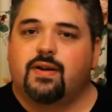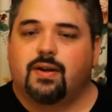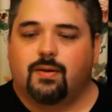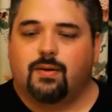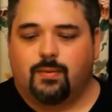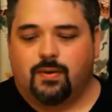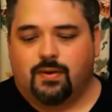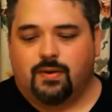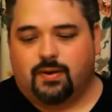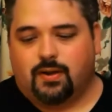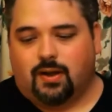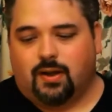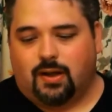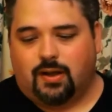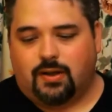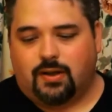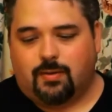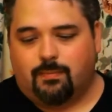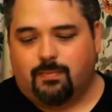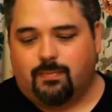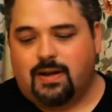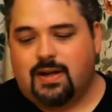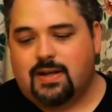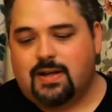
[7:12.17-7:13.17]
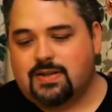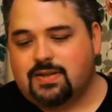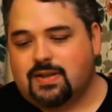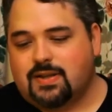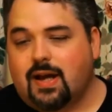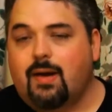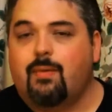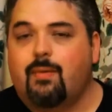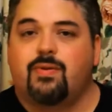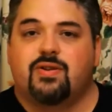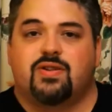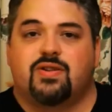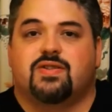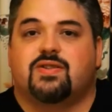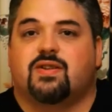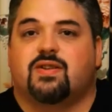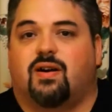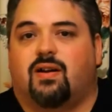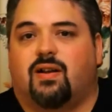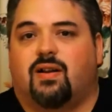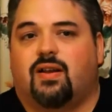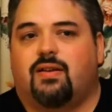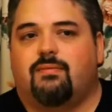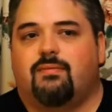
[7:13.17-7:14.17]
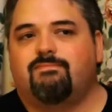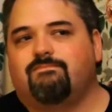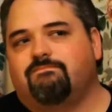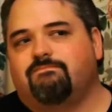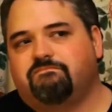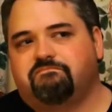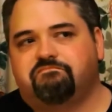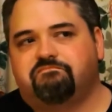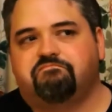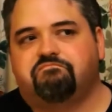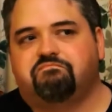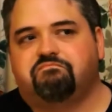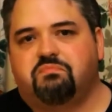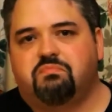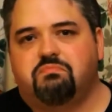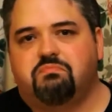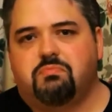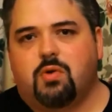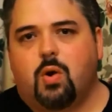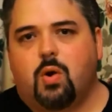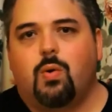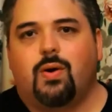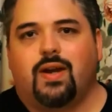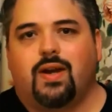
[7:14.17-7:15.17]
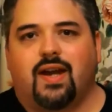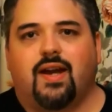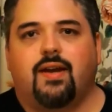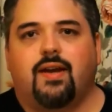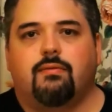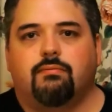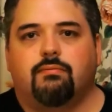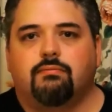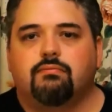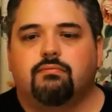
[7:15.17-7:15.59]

I wouldn't call it the best. I would just call it okay.